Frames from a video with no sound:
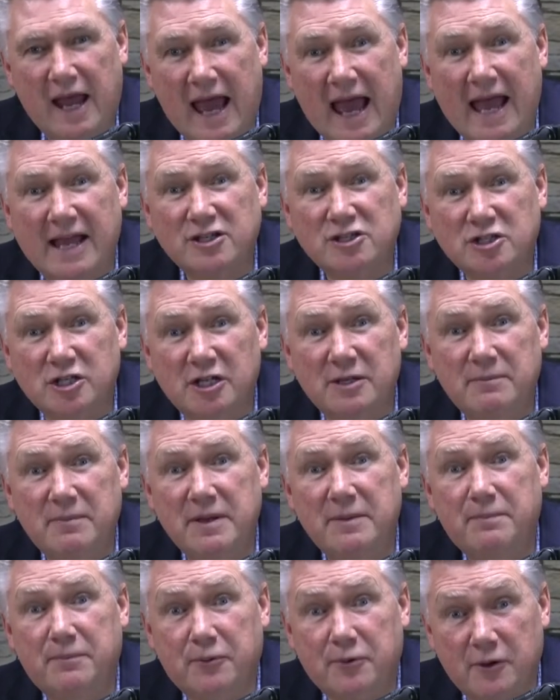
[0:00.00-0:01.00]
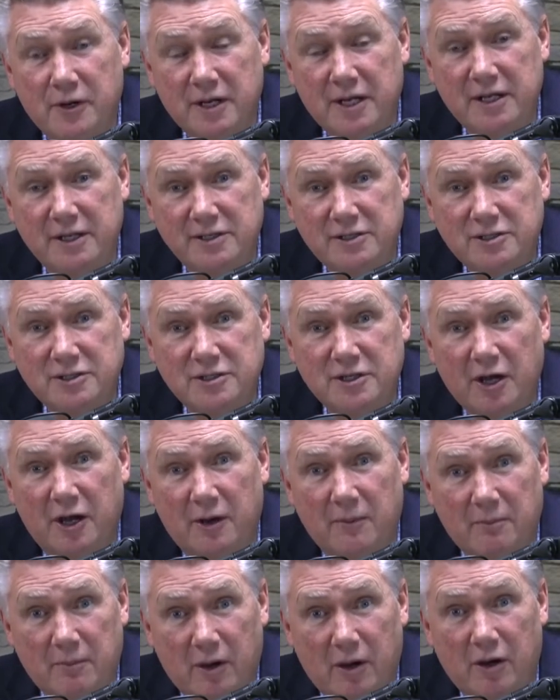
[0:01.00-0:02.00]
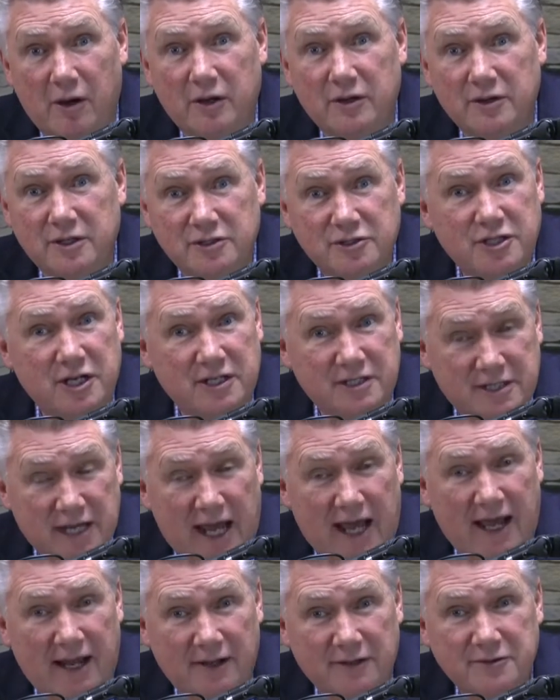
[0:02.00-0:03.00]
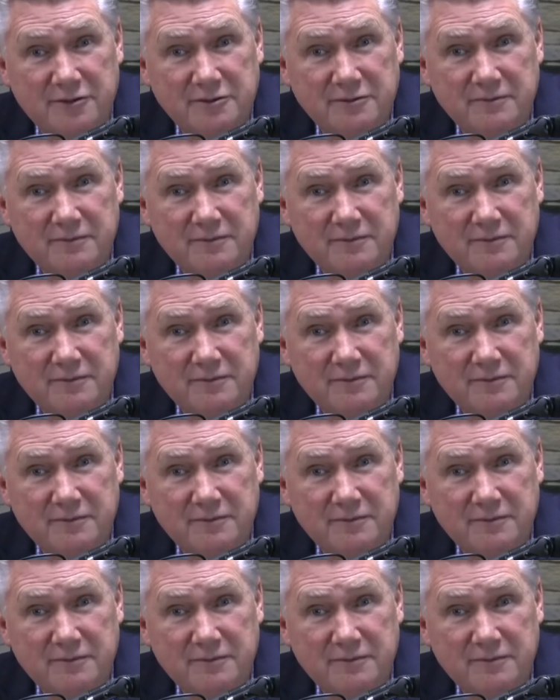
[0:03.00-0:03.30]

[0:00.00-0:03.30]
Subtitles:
actually be preached among the Gentiles.